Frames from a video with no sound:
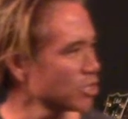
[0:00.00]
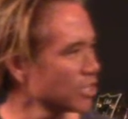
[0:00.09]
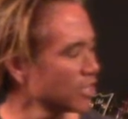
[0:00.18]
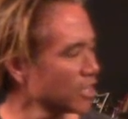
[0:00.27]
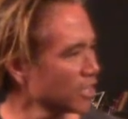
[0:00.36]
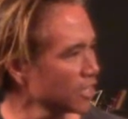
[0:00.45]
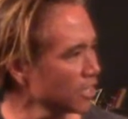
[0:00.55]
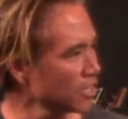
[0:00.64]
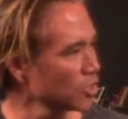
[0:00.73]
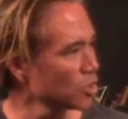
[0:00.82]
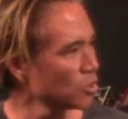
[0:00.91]
in a, in a
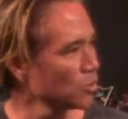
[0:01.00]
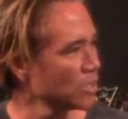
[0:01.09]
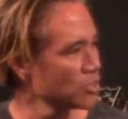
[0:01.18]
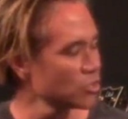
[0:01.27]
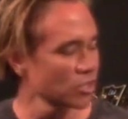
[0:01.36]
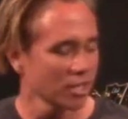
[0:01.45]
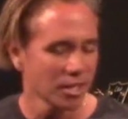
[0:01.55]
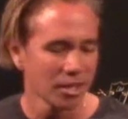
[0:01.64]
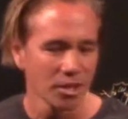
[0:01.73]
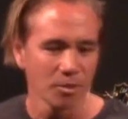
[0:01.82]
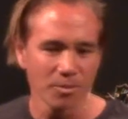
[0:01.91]
kid who was
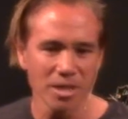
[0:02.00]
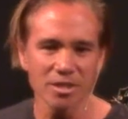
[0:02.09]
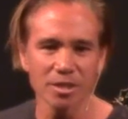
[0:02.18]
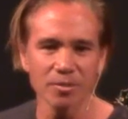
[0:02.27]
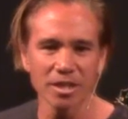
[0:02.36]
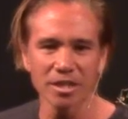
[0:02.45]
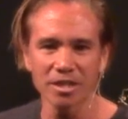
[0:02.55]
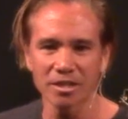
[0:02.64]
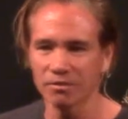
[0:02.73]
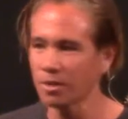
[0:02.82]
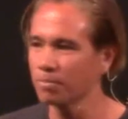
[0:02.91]
basically ready to
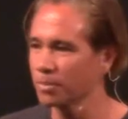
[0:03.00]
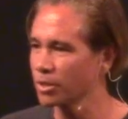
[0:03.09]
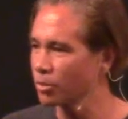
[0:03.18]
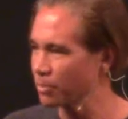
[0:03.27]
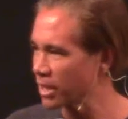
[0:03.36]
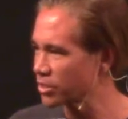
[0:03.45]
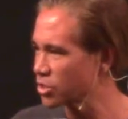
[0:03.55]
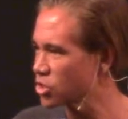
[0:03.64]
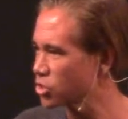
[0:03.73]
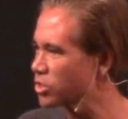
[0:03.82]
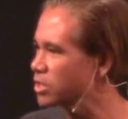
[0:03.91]
give up and go back to the
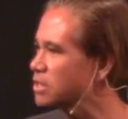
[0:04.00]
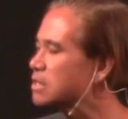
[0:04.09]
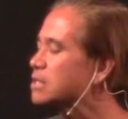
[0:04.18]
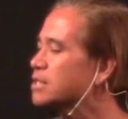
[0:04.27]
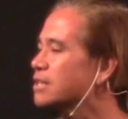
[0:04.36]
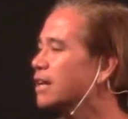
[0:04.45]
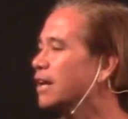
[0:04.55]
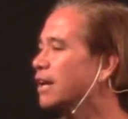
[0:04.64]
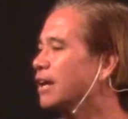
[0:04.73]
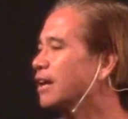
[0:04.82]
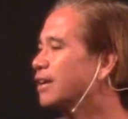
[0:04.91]
streets.
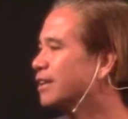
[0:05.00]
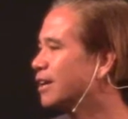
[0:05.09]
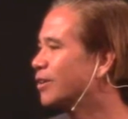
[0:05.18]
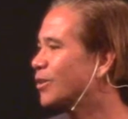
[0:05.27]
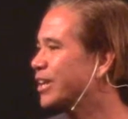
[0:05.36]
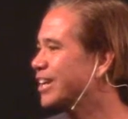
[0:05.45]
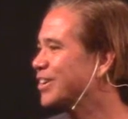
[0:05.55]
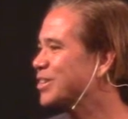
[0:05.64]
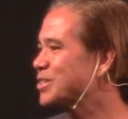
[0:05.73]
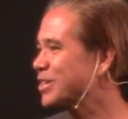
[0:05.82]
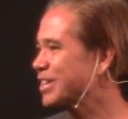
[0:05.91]
And uh, right now
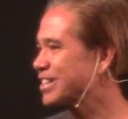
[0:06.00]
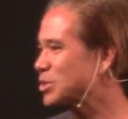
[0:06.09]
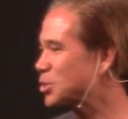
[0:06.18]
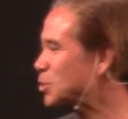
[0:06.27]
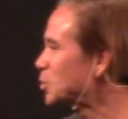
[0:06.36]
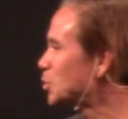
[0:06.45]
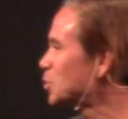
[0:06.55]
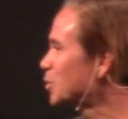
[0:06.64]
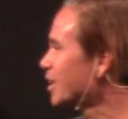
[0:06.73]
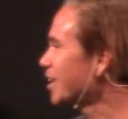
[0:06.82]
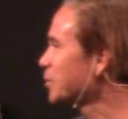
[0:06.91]
he's at the school
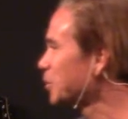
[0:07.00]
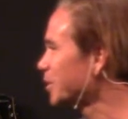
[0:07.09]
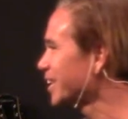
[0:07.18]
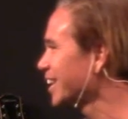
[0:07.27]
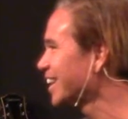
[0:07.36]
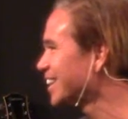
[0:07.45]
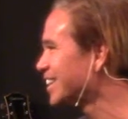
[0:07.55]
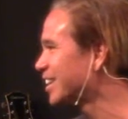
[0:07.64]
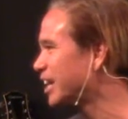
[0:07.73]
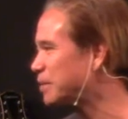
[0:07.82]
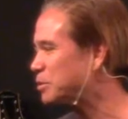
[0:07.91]
where I work at,
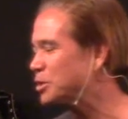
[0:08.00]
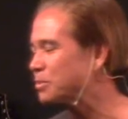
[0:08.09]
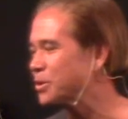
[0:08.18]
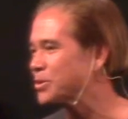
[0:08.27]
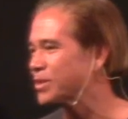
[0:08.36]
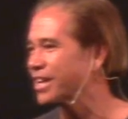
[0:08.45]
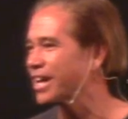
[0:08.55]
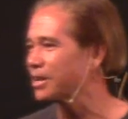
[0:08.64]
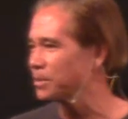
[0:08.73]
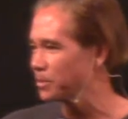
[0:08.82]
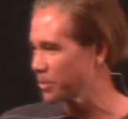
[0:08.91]
uh, Hampton DuBose
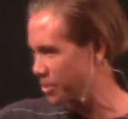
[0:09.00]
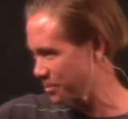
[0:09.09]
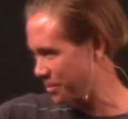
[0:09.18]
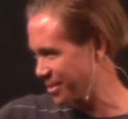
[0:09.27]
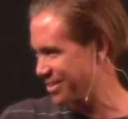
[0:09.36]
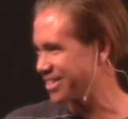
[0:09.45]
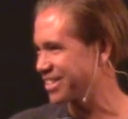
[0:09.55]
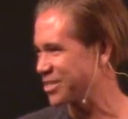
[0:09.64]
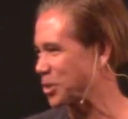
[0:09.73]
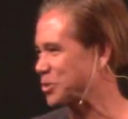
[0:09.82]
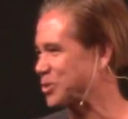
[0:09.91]
Academy, where some of these
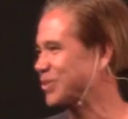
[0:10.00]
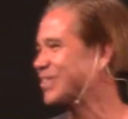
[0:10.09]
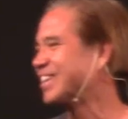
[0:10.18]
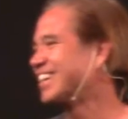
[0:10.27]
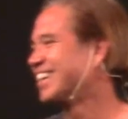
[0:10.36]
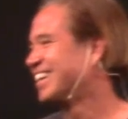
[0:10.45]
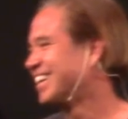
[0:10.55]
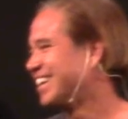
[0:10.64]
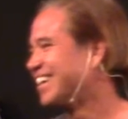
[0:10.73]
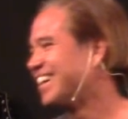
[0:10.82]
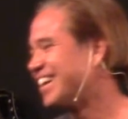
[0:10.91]
kids go to.
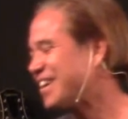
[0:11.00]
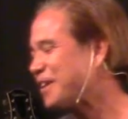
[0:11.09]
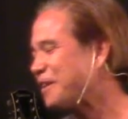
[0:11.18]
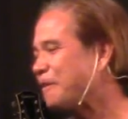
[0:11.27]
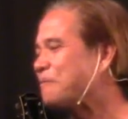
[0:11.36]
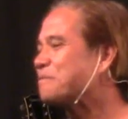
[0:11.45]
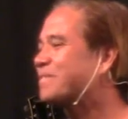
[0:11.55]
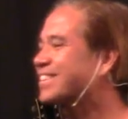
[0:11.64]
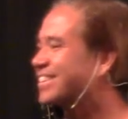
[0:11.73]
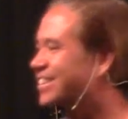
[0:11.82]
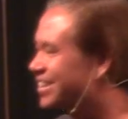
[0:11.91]
Um,
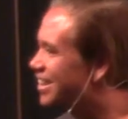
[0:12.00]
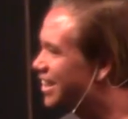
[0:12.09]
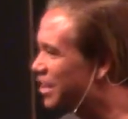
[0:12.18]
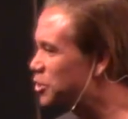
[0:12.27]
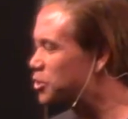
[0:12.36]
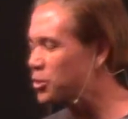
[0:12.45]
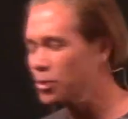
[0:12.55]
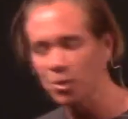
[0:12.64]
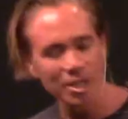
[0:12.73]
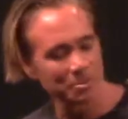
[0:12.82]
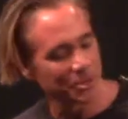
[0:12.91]
at the
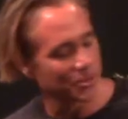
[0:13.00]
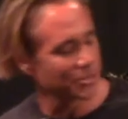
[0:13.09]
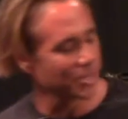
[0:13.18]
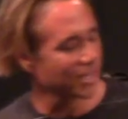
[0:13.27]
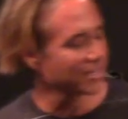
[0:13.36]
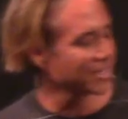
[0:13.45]
school, I pose as